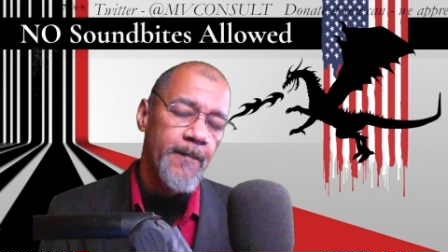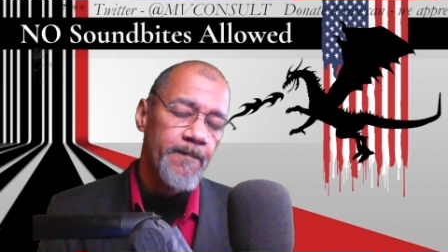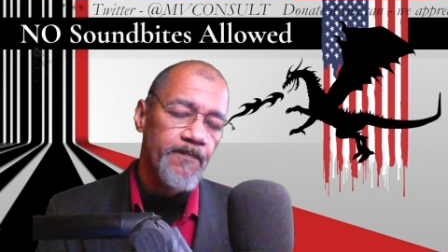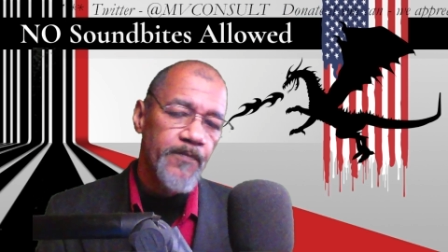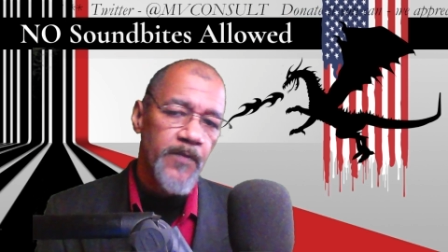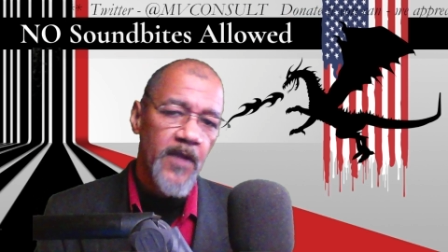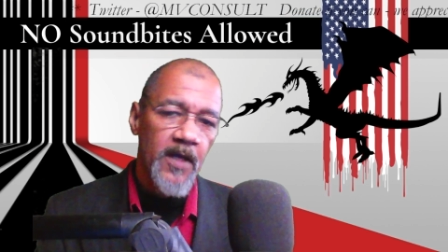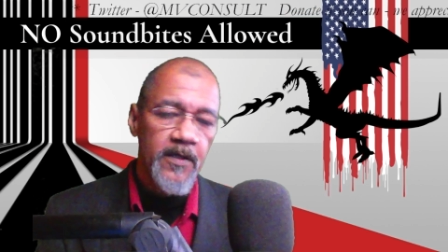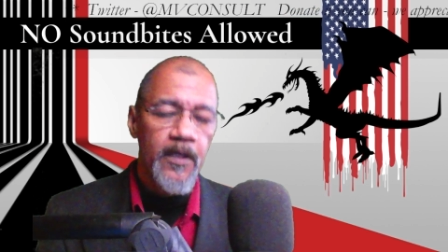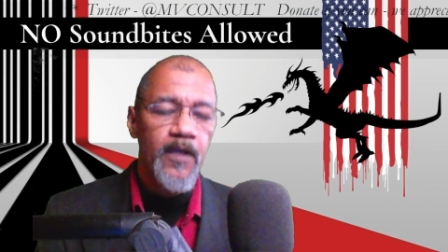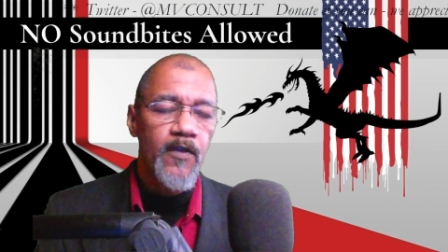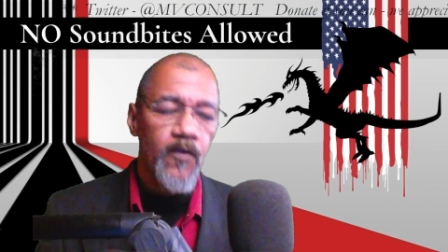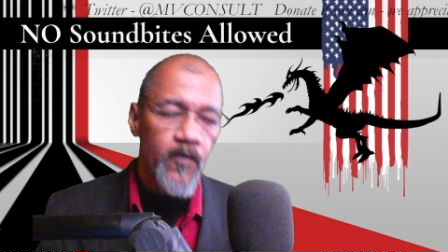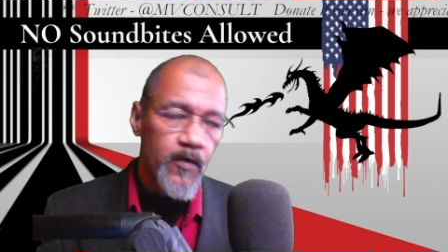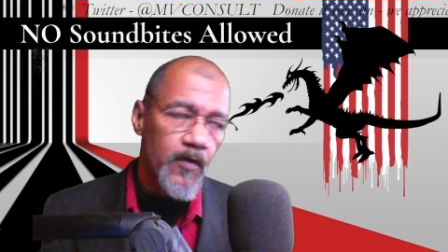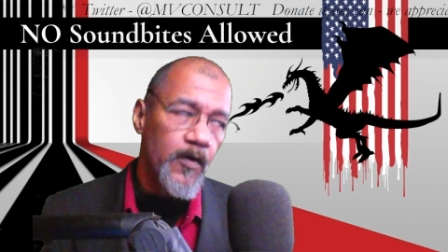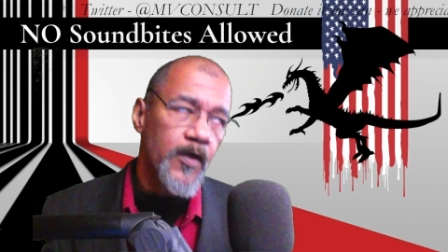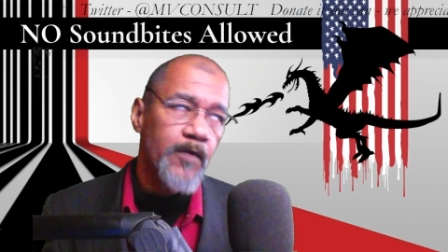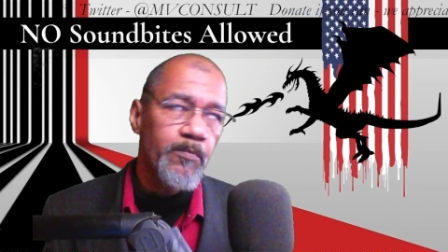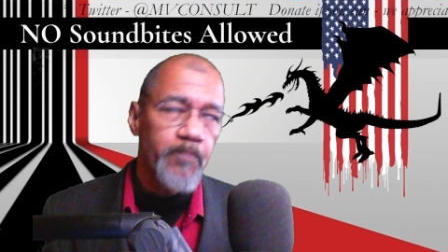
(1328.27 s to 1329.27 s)
And
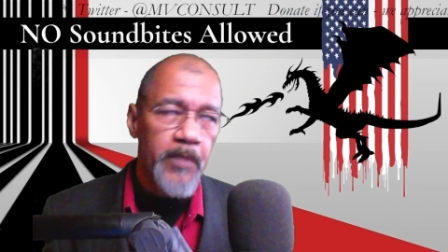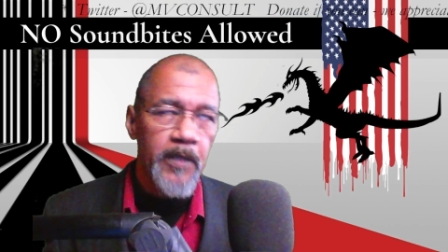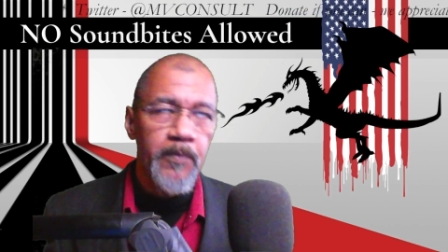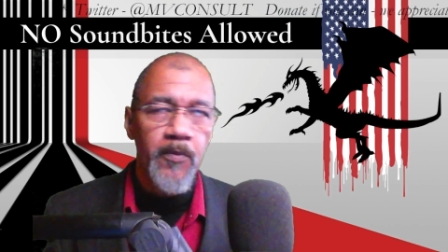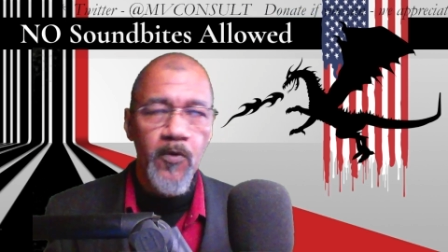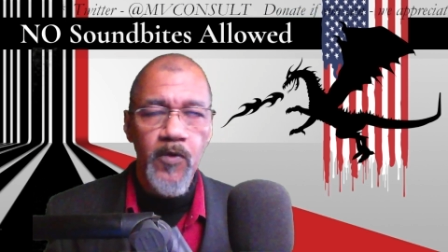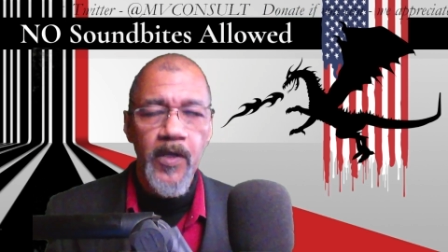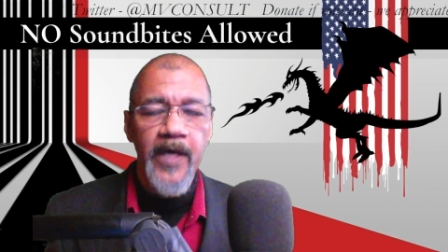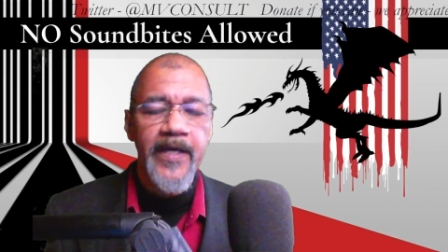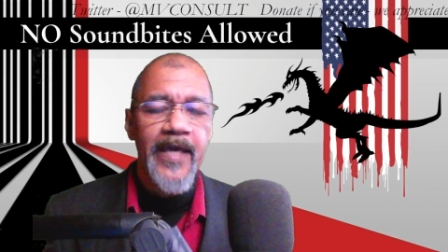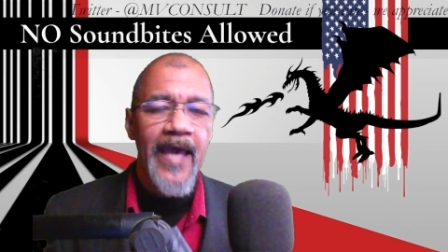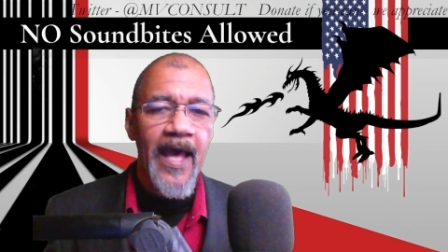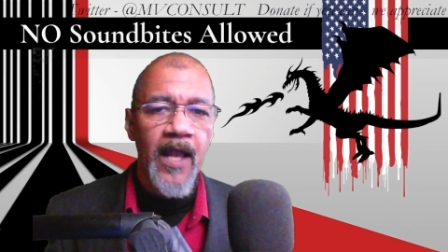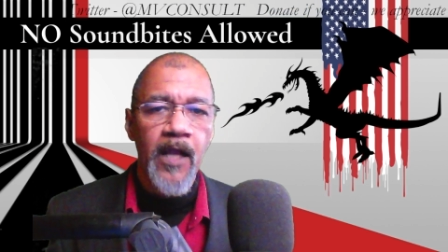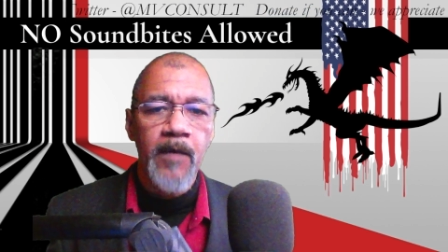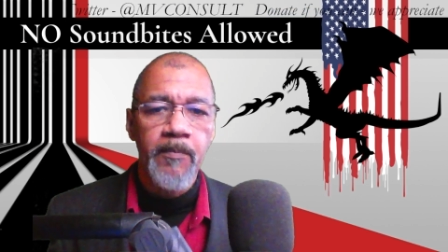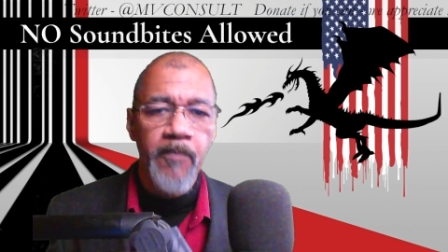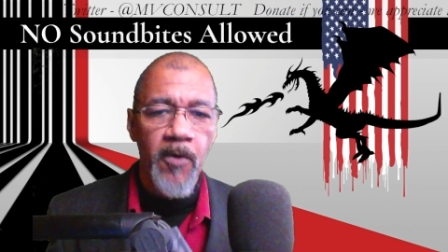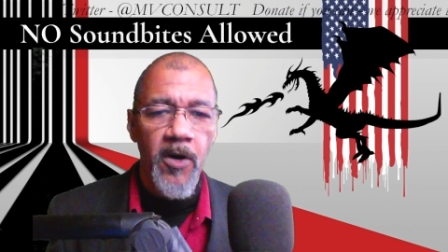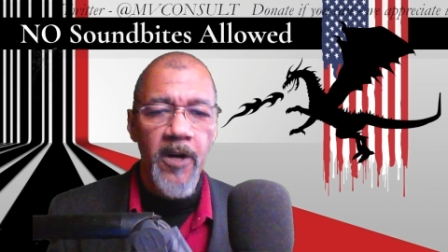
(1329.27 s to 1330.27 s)
considering people like
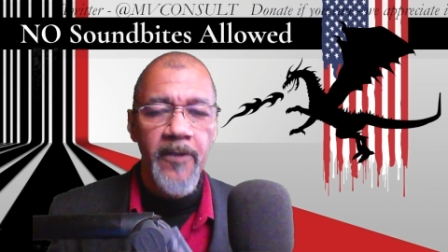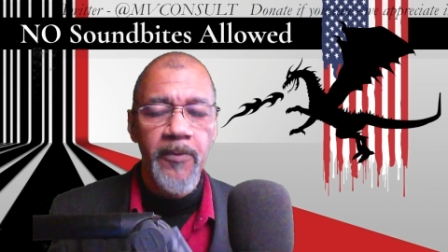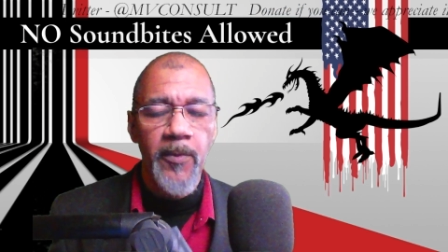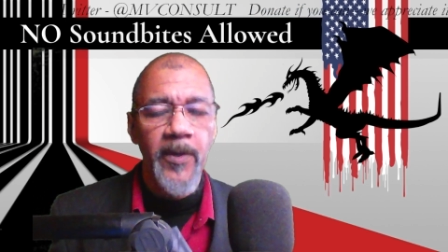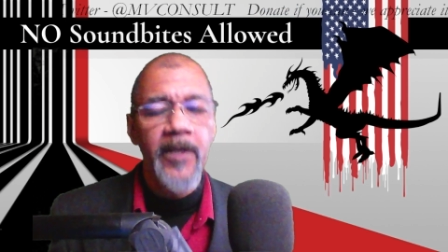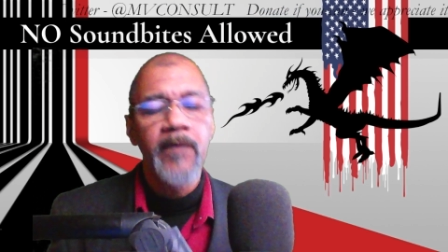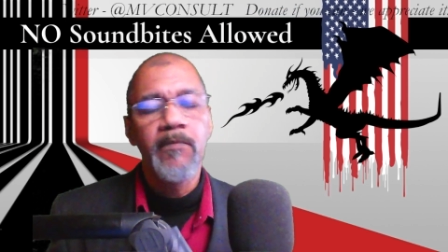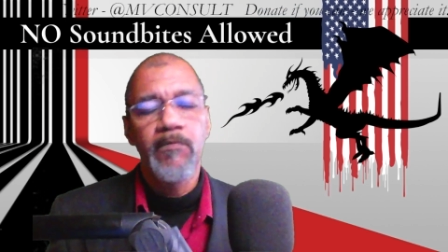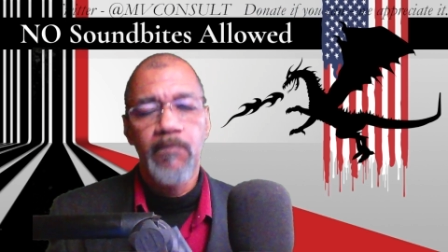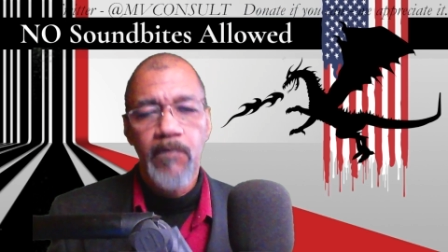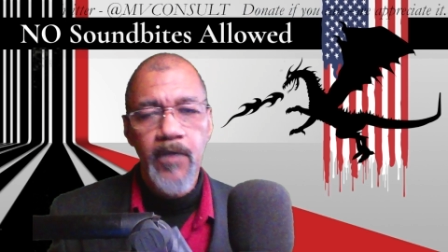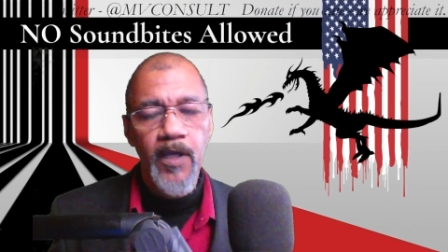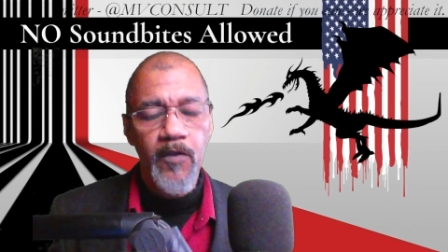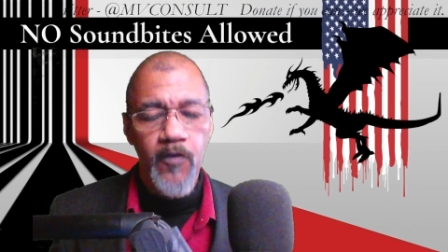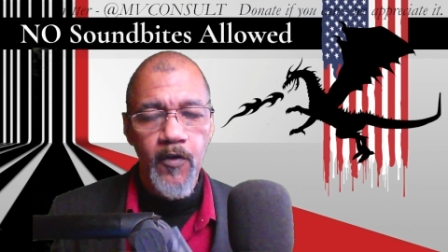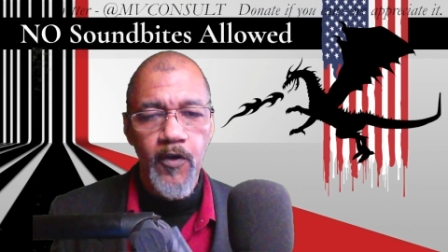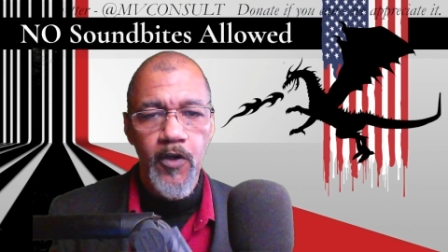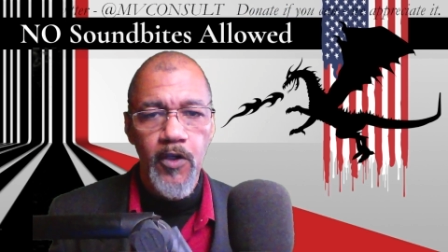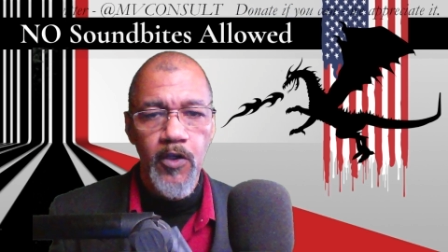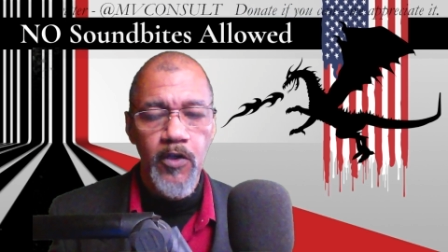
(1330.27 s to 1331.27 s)
Alec Baldwin, that's a
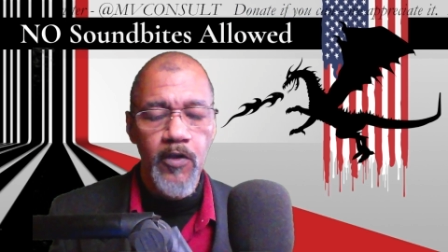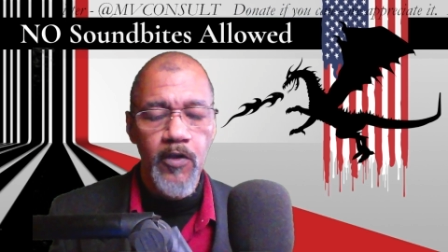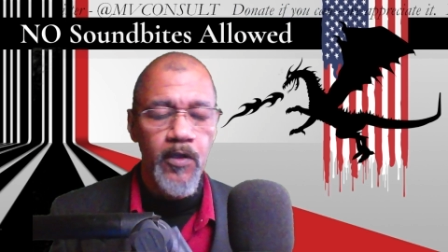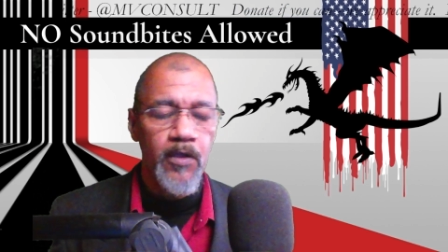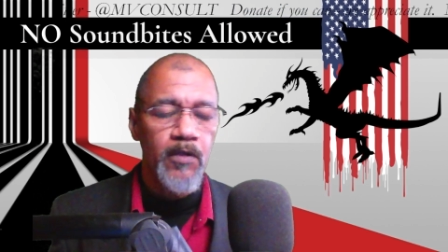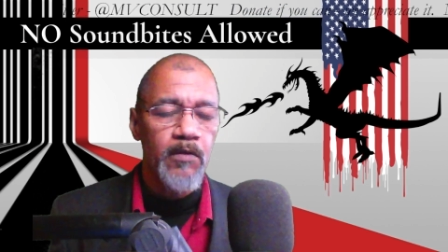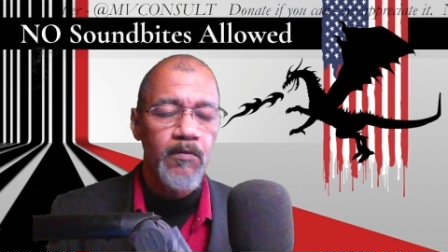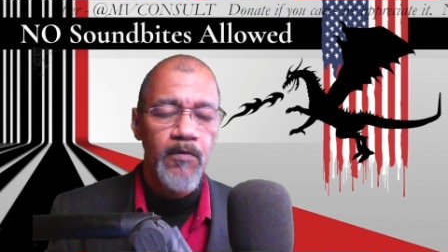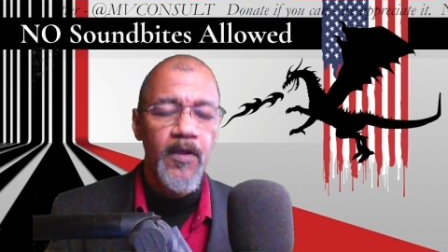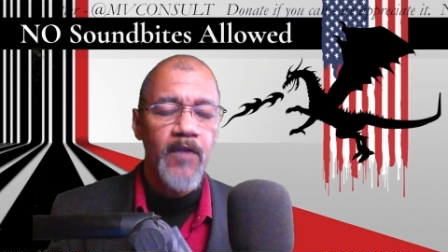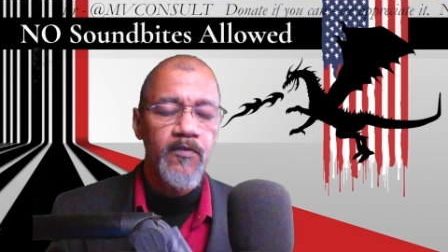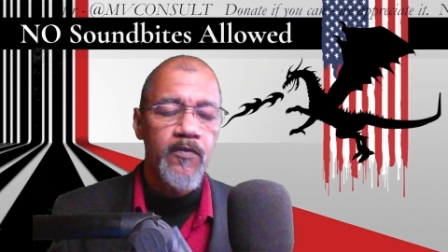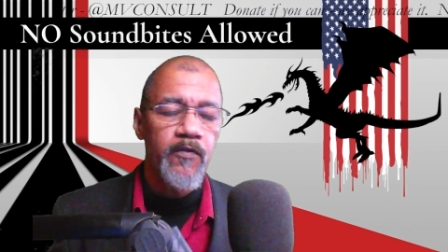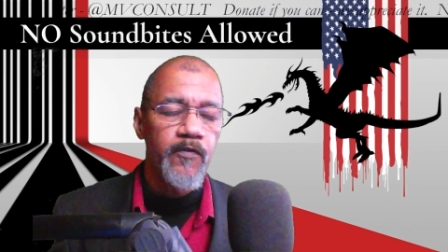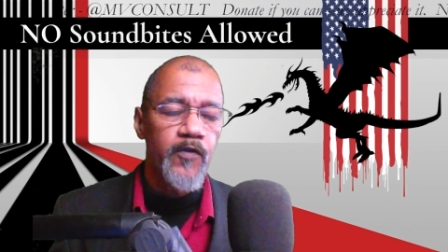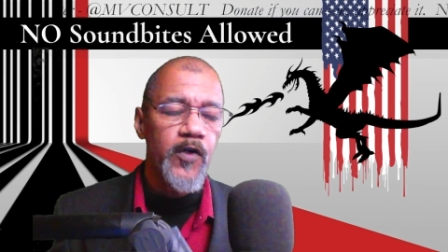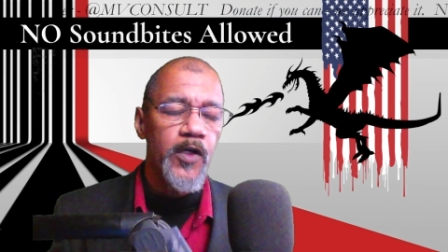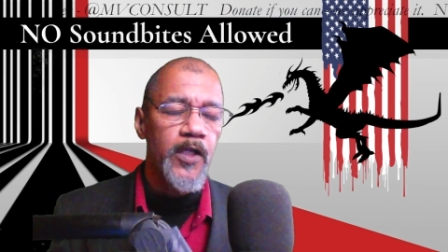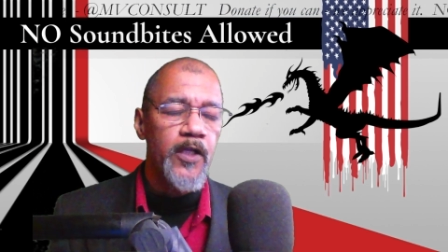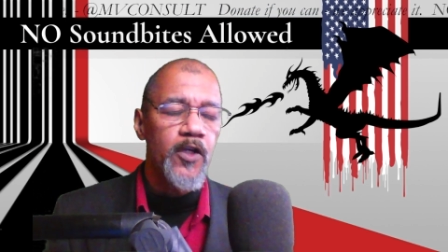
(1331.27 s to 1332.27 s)
good dude. That's
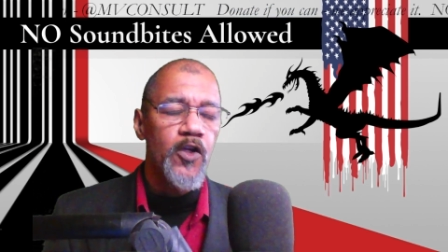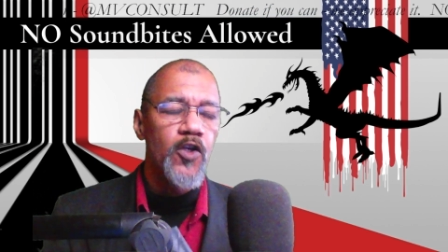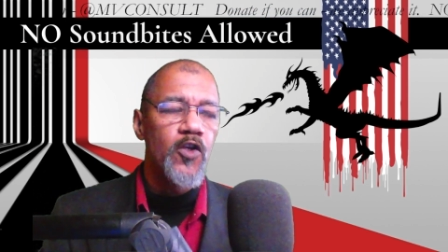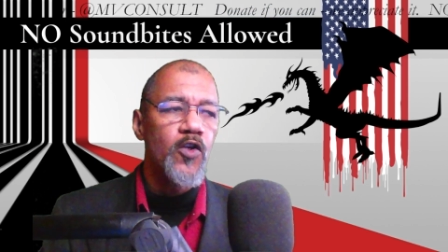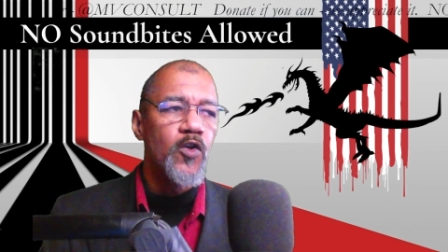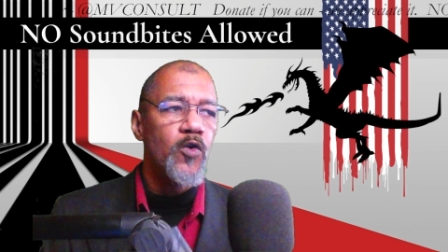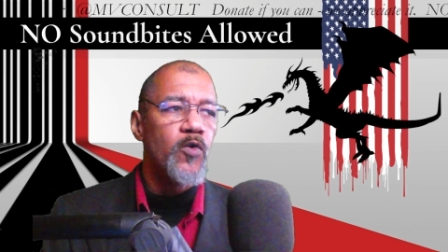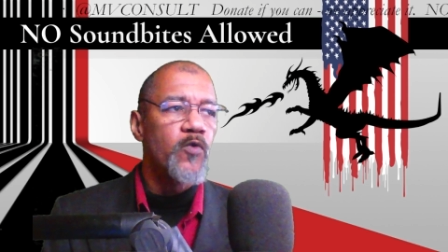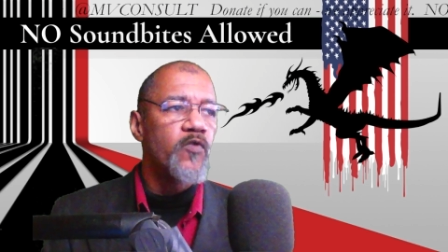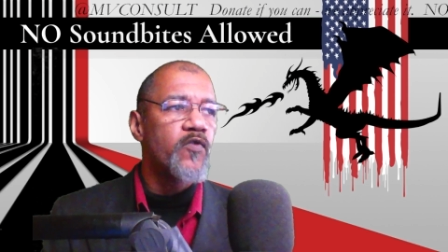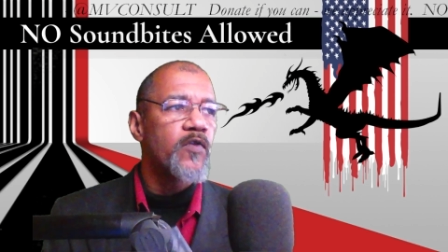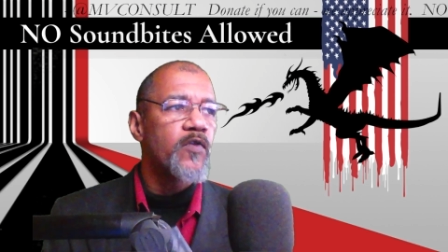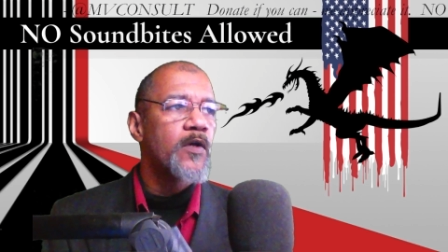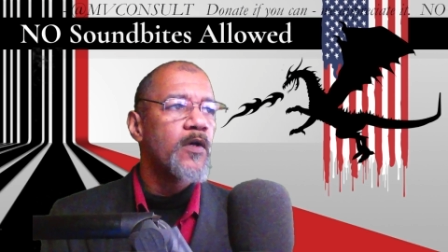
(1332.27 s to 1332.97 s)
really good news.